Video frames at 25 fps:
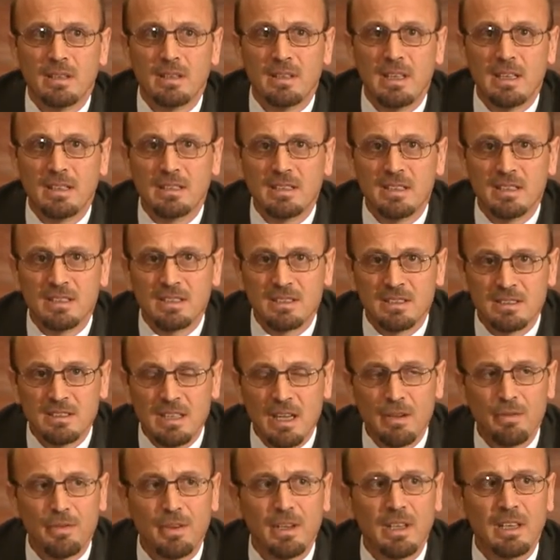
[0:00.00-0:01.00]
That is
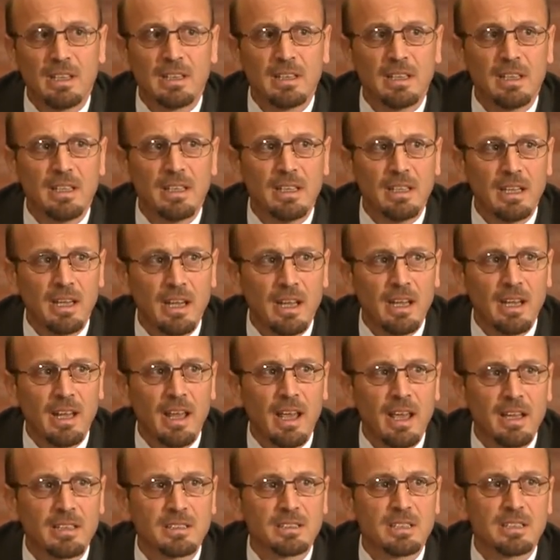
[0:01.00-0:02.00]
definitely an
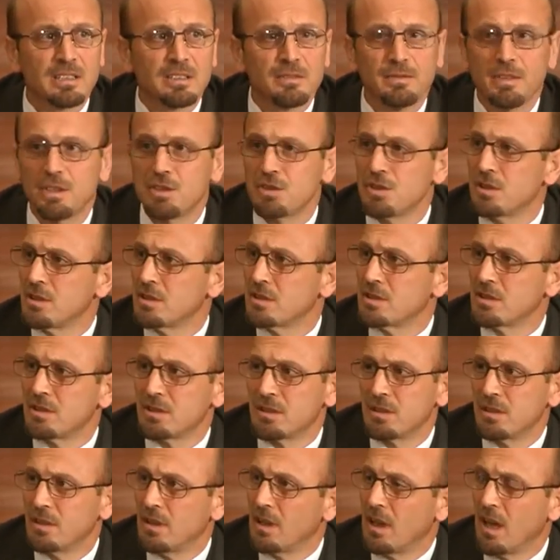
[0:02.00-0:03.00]
access which is
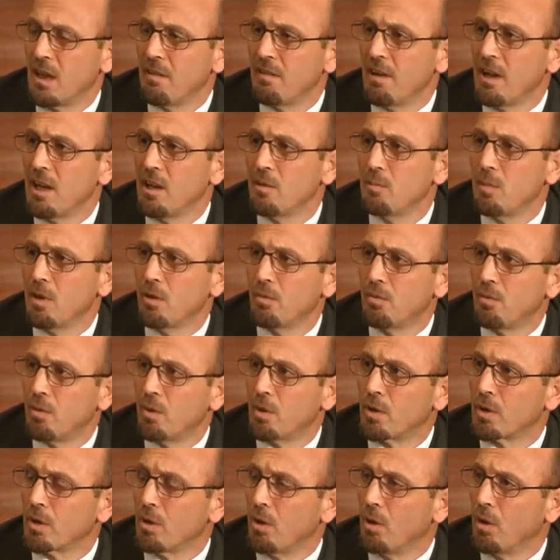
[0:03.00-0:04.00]
available
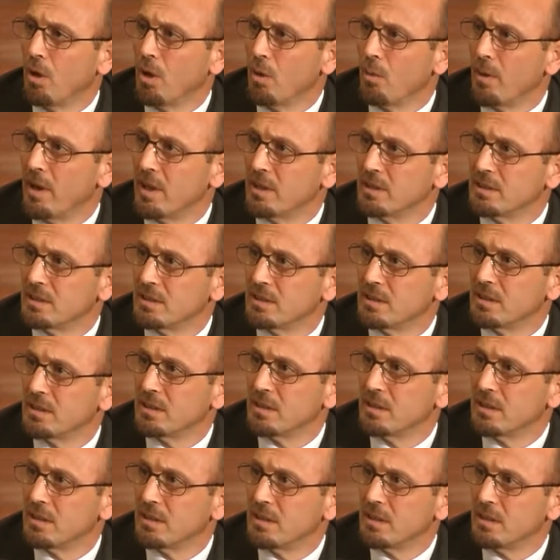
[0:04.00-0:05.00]
for all of us.
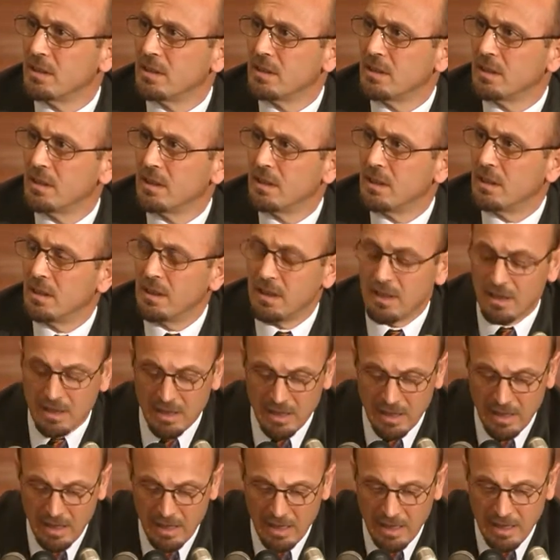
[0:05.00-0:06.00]

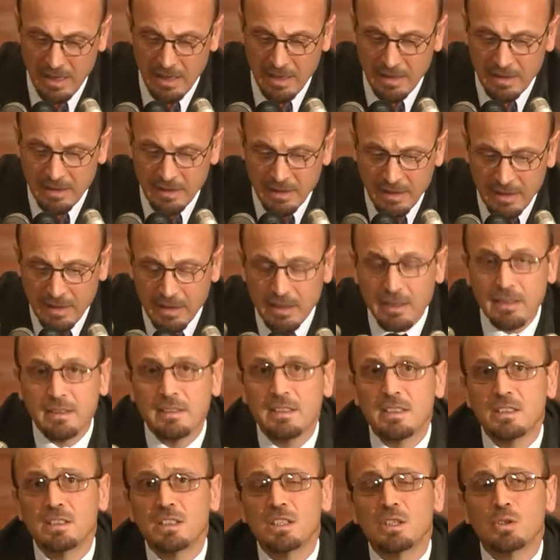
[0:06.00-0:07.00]
And
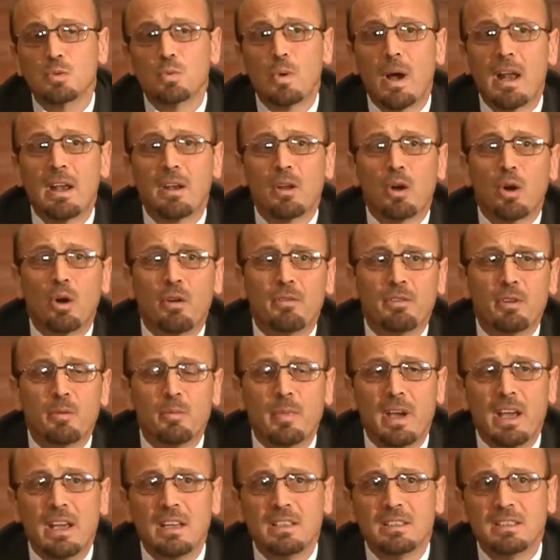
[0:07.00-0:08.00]
this is one of the
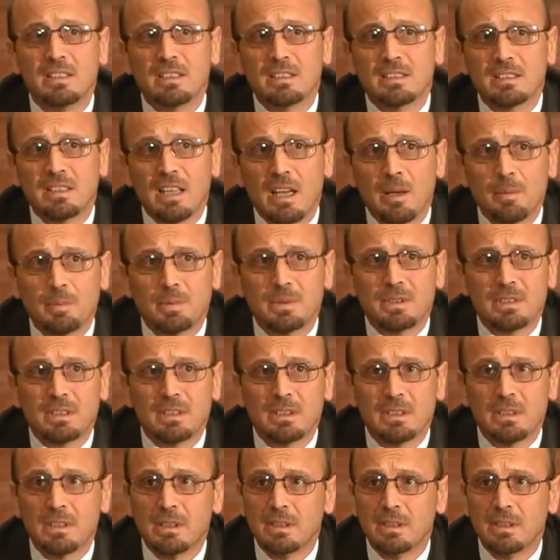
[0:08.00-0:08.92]
basic steps